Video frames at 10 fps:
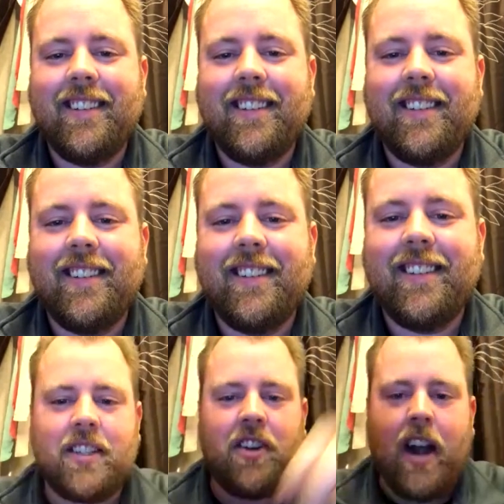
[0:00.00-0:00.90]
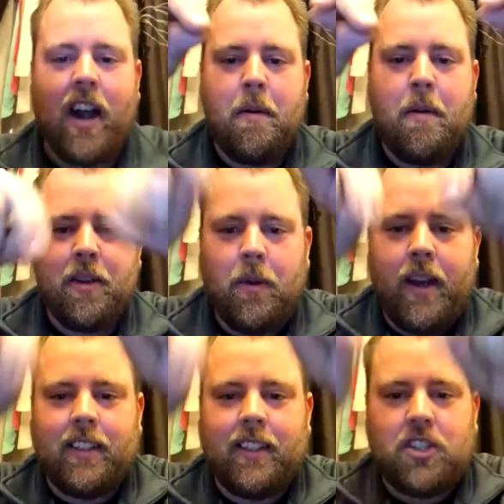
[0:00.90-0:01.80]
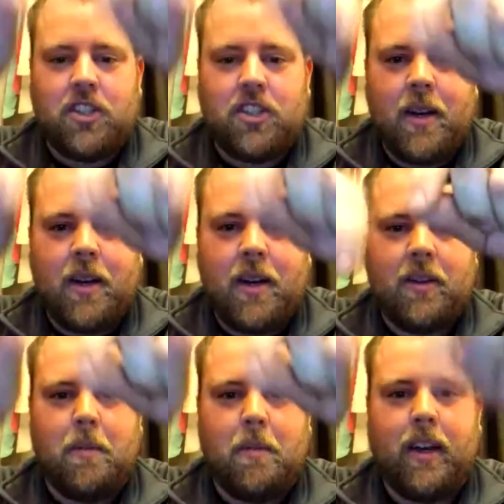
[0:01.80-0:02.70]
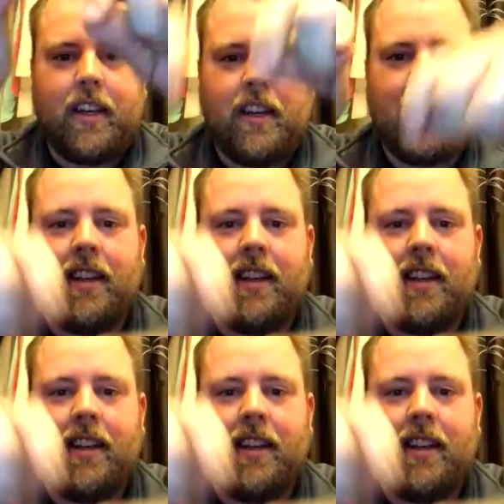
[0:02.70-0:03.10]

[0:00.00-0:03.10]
Yeah, we just grab them by the wings and shake them into a bucket.